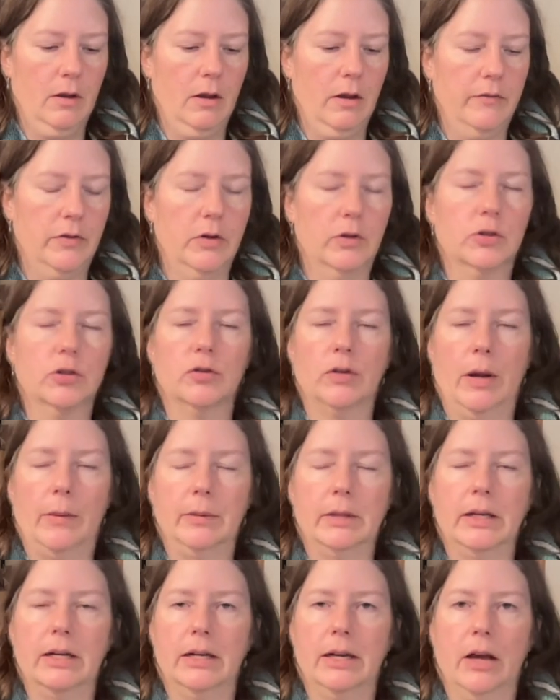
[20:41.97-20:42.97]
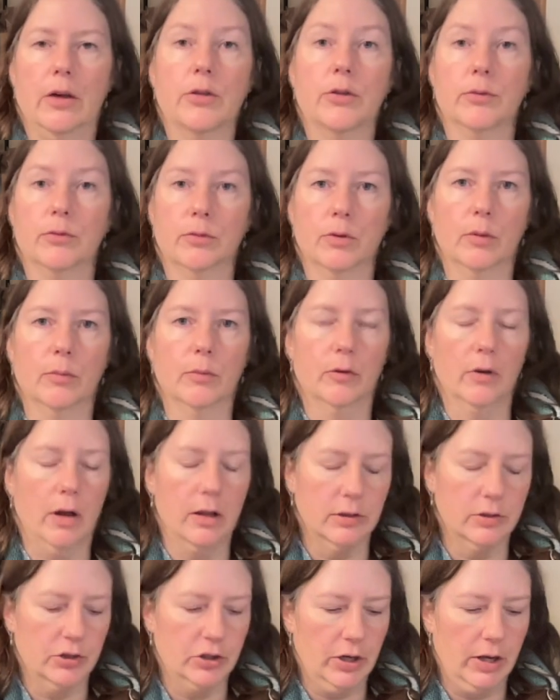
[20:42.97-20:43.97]
if you extrapolate it out through
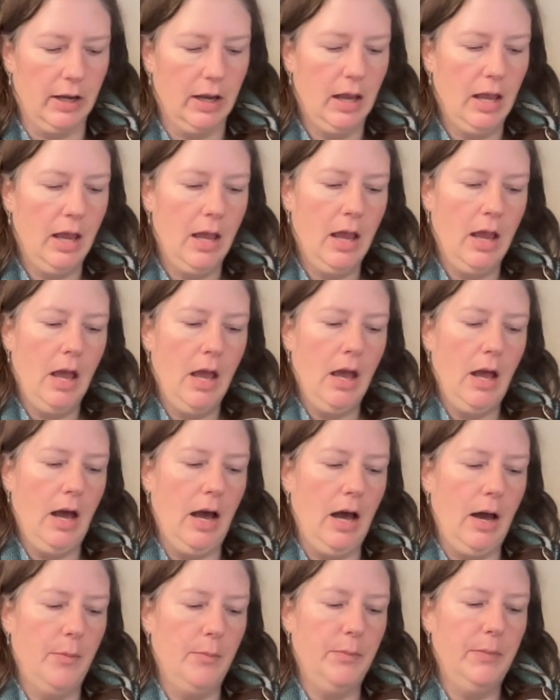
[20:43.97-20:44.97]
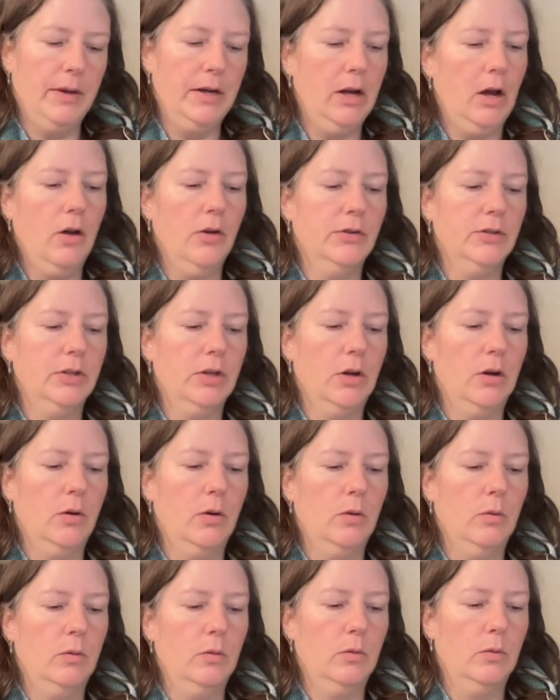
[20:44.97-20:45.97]
numerology um, but
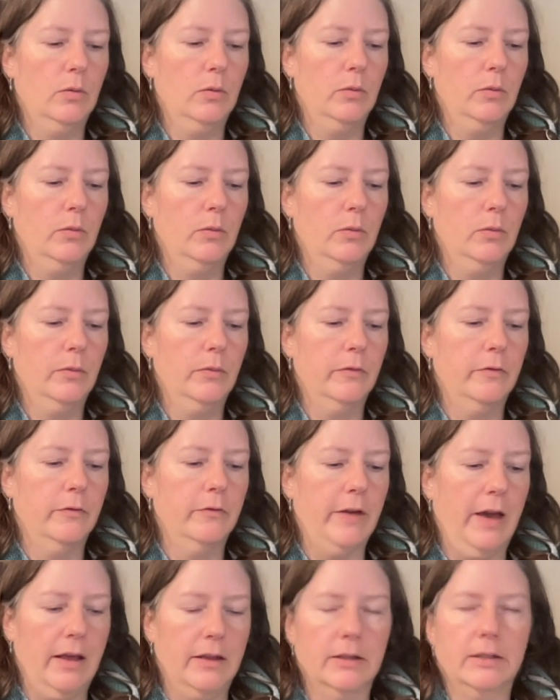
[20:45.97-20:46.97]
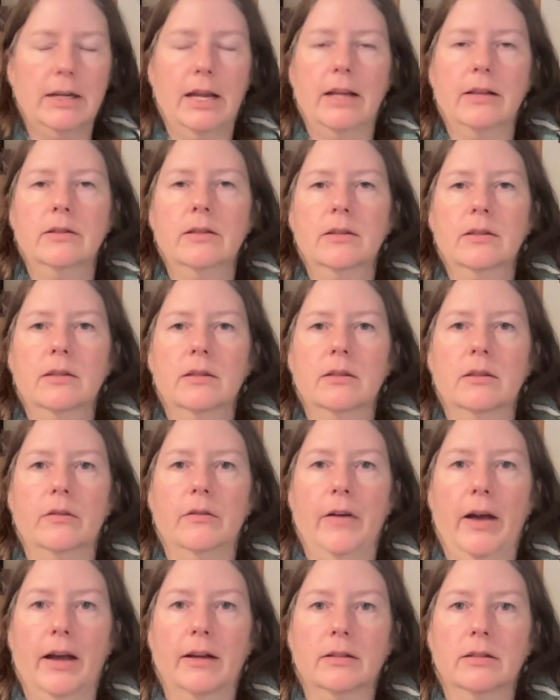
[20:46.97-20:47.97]
also validates the
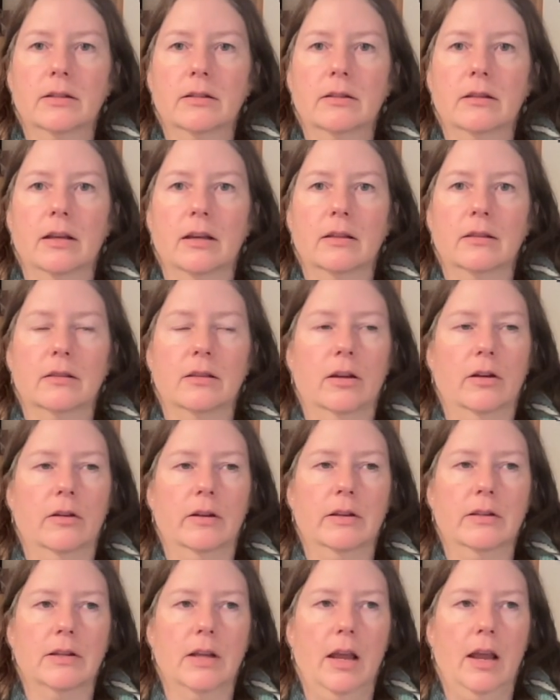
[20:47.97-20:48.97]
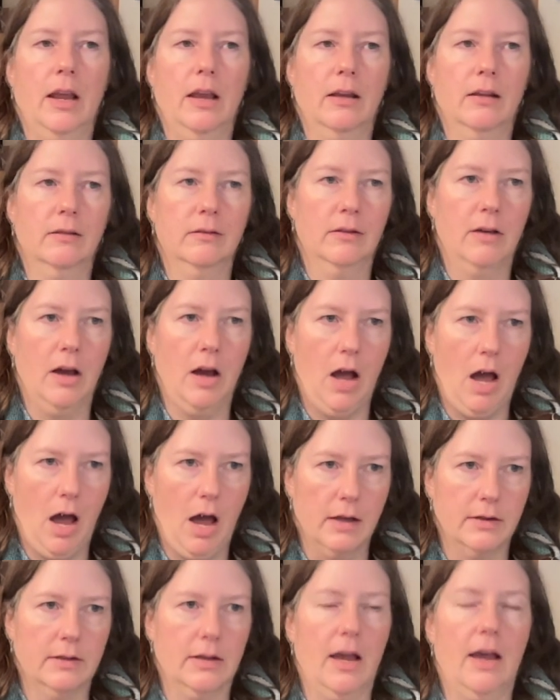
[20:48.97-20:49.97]
fact that there is a
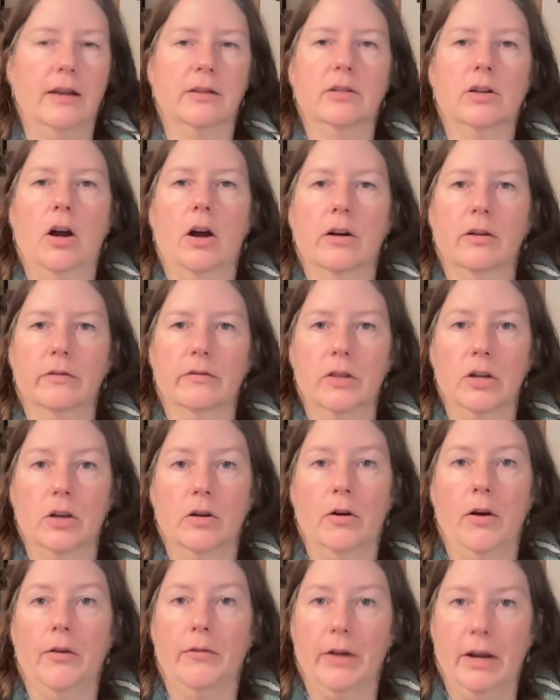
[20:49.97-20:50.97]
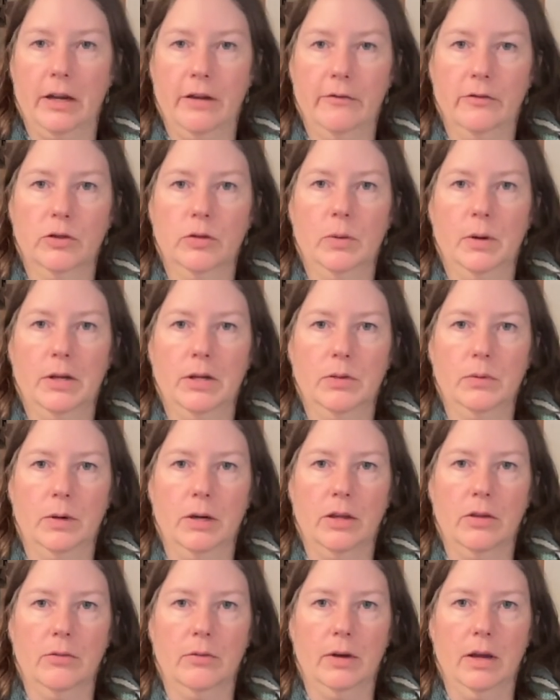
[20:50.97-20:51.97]
assigned card of the year already for
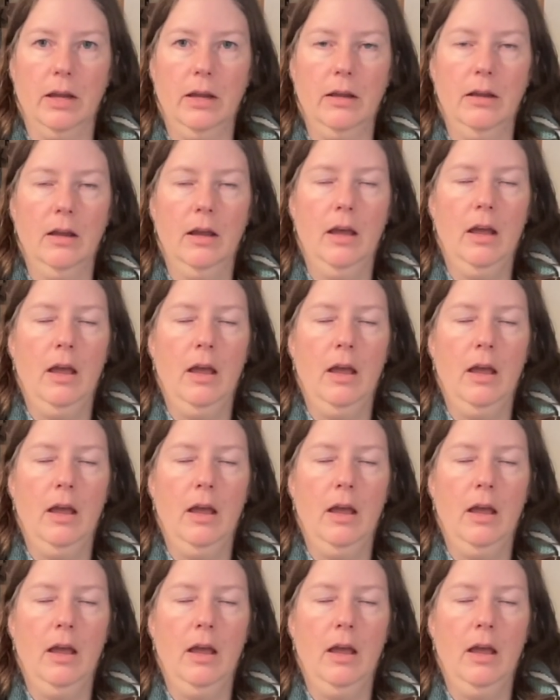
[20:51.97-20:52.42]
2023